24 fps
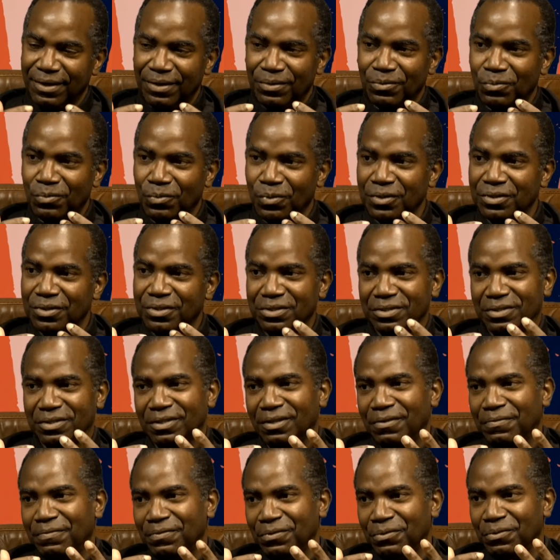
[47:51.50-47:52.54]
which
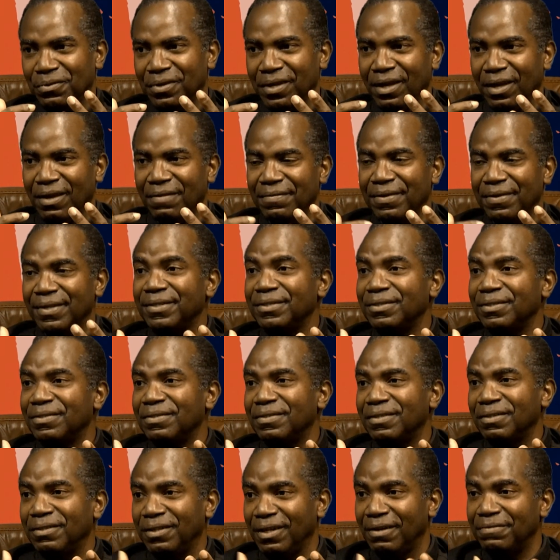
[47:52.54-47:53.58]
if you gave in,
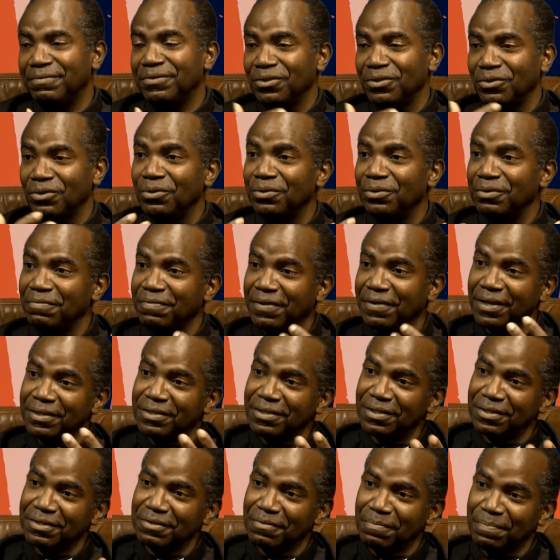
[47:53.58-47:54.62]
left to your own
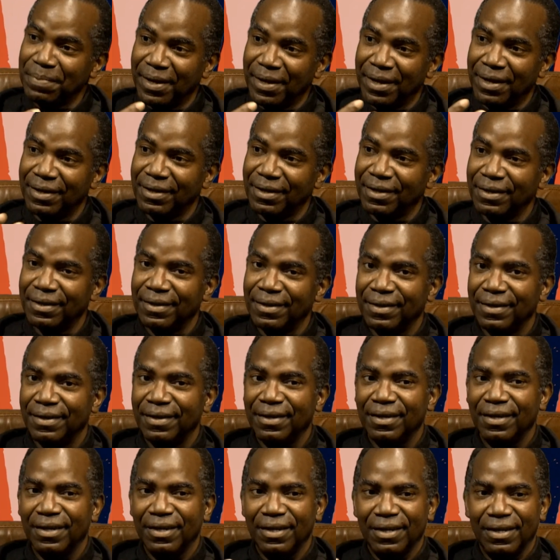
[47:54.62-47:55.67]
devices of panicking,
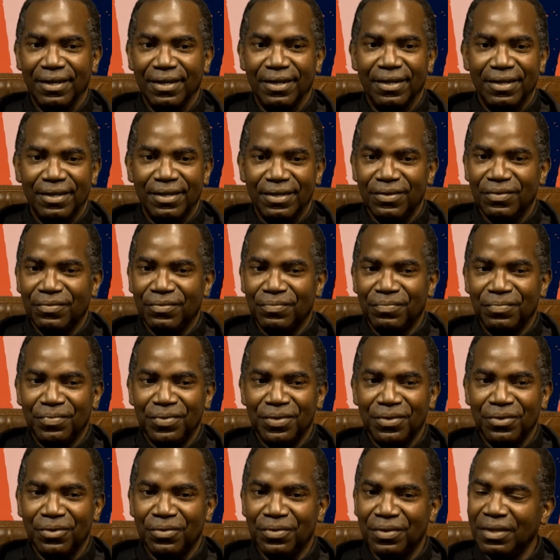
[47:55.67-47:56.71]

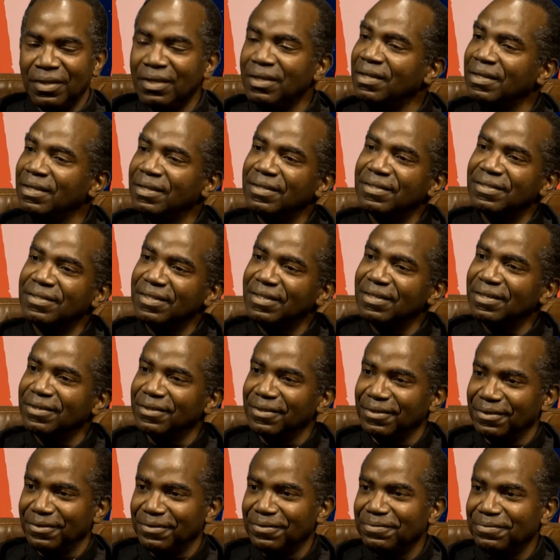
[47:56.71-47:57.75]
the end is
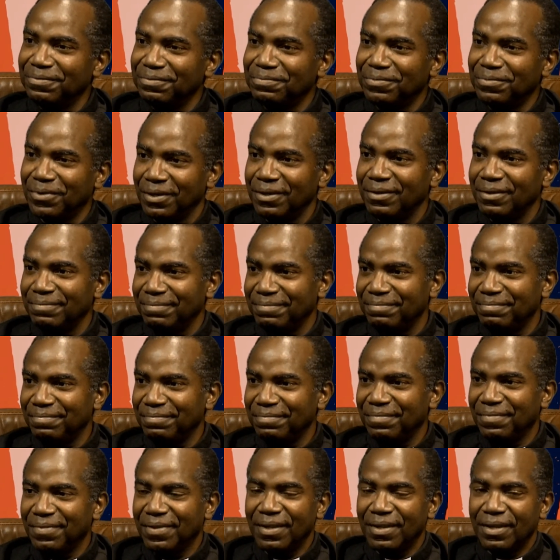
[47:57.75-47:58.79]
near, right?
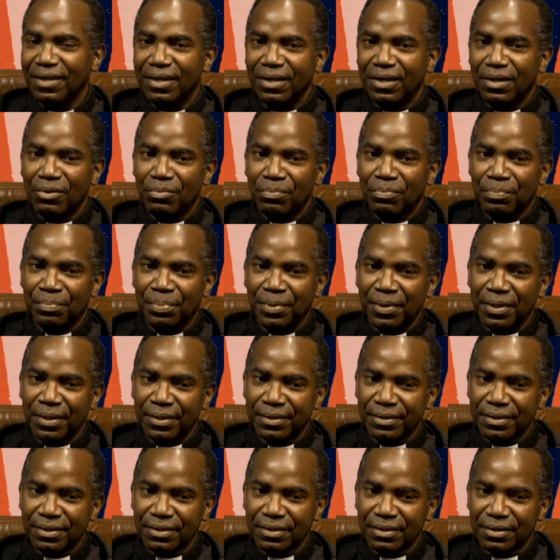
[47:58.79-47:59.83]
But